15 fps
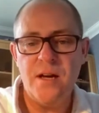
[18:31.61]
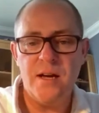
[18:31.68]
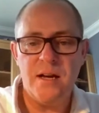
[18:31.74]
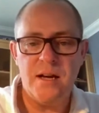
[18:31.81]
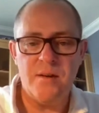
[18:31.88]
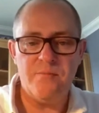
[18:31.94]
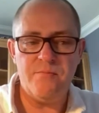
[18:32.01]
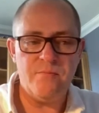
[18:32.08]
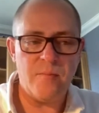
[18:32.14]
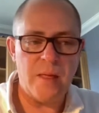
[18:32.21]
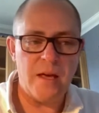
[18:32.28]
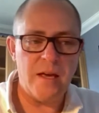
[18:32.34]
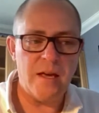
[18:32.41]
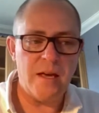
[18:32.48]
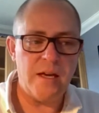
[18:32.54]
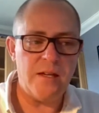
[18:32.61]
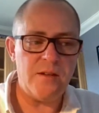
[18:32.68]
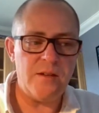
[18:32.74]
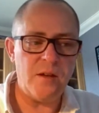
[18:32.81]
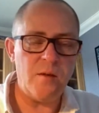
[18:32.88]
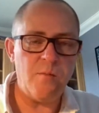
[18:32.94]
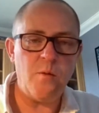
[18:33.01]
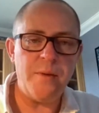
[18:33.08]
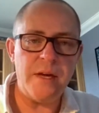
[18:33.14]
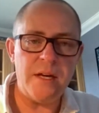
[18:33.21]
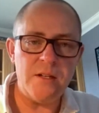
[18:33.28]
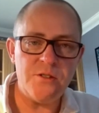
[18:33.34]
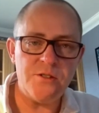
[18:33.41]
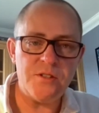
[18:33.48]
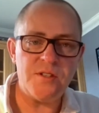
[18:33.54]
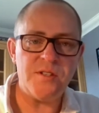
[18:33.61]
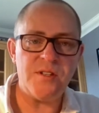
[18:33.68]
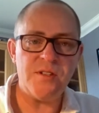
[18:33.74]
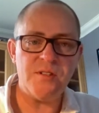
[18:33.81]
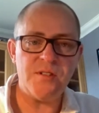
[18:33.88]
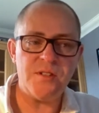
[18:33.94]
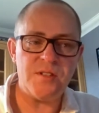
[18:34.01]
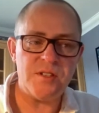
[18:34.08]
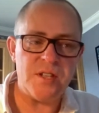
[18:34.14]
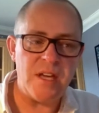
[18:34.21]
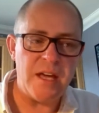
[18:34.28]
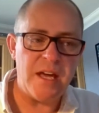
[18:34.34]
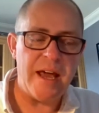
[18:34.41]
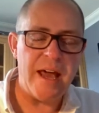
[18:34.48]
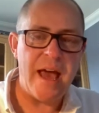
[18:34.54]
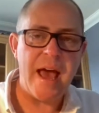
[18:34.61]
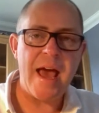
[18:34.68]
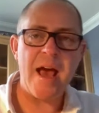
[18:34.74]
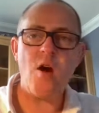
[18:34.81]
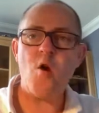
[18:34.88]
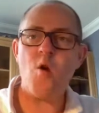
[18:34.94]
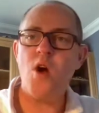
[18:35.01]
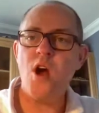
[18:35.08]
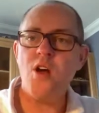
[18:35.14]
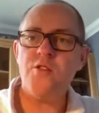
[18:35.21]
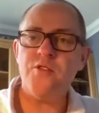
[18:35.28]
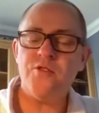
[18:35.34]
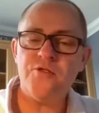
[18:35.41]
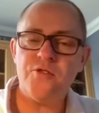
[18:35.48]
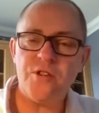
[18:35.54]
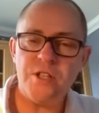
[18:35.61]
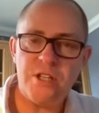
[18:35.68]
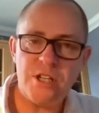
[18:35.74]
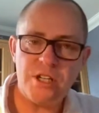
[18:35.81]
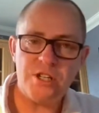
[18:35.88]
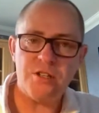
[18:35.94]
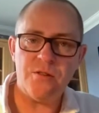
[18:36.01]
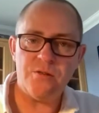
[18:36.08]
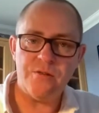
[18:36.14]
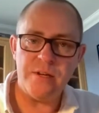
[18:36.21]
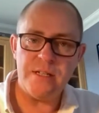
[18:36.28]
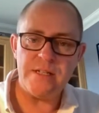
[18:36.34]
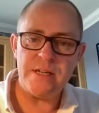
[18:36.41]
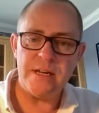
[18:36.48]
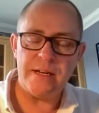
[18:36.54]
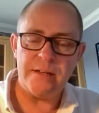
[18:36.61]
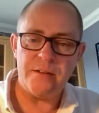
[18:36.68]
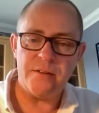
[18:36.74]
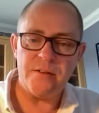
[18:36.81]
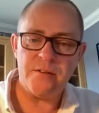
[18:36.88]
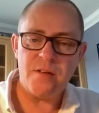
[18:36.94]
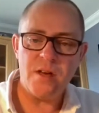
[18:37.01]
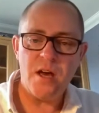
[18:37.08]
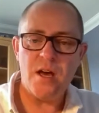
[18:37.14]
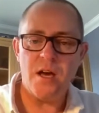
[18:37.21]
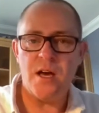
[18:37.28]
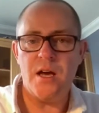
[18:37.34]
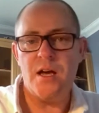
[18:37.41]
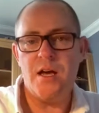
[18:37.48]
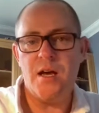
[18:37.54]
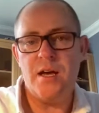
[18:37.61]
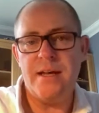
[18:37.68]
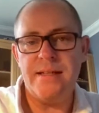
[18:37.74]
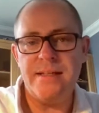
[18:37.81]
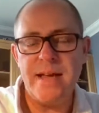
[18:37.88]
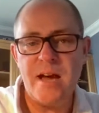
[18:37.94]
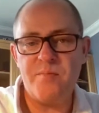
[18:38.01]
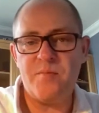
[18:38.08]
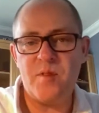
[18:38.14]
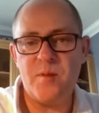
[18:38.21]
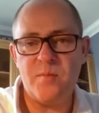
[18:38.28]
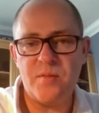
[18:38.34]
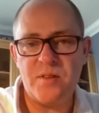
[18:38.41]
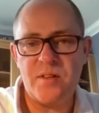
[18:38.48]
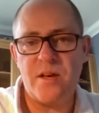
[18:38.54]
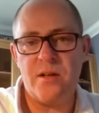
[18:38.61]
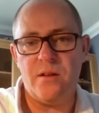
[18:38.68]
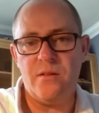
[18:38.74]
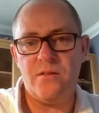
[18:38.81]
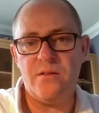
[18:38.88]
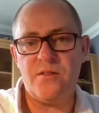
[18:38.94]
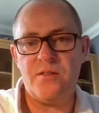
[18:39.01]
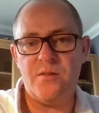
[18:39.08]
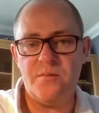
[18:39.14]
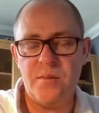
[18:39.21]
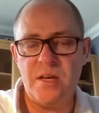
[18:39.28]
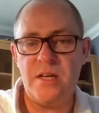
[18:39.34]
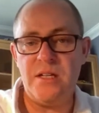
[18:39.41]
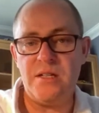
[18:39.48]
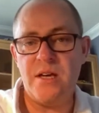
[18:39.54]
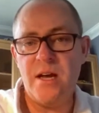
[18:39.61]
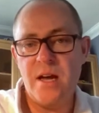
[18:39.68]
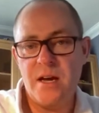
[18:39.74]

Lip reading: It will be interesting to see how the traditional retailers adapt themselves to meet